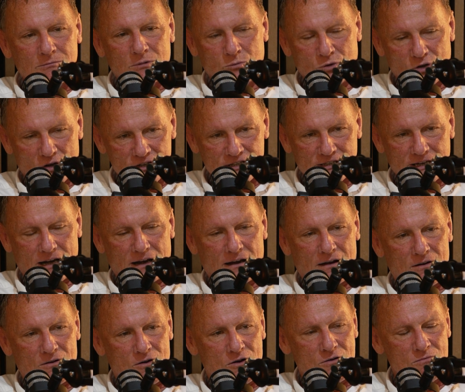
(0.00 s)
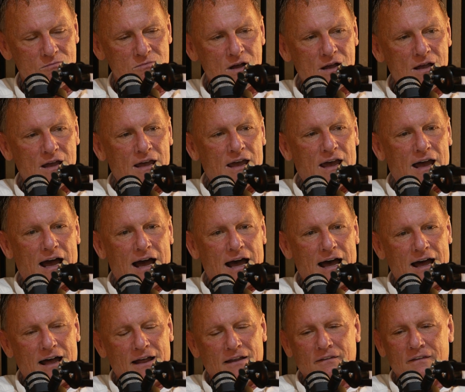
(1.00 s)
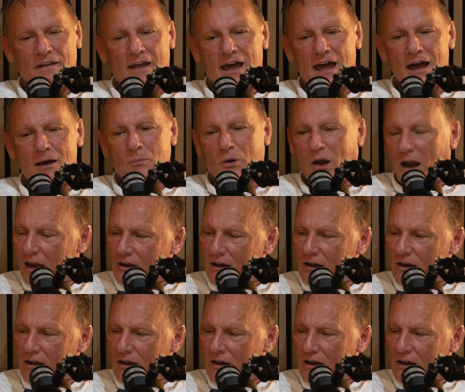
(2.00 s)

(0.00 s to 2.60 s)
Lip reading: My mother stayed at home. And but